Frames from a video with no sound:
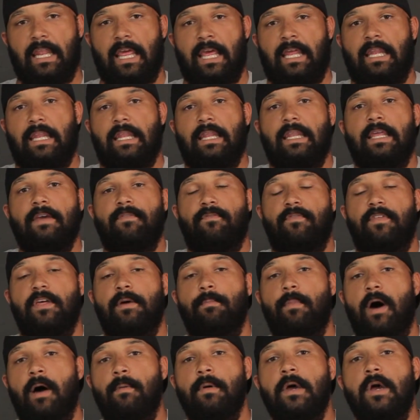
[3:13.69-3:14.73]
and lift
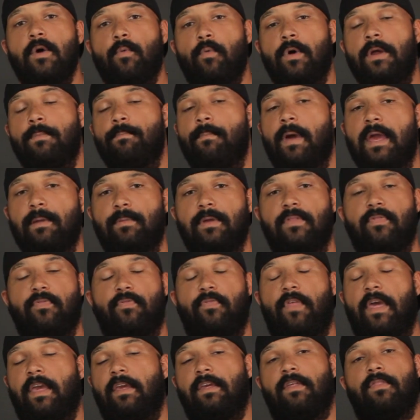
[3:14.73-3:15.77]
them up when maybe
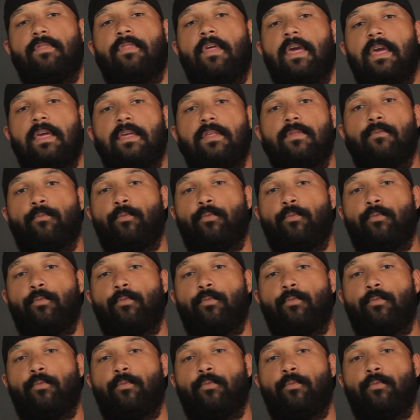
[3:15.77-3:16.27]
they